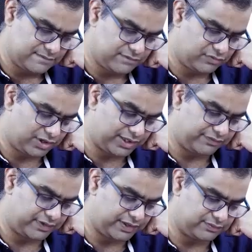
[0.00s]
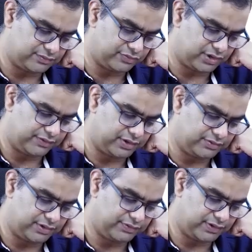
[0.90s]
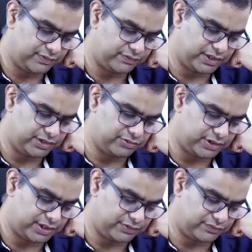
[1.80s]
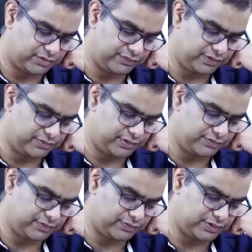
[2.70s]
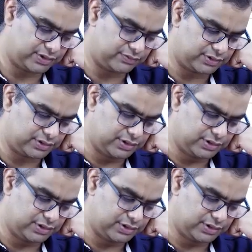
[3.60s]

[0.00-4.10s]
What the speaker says: 45, 25, 15, 20, 45, 25, 15, 20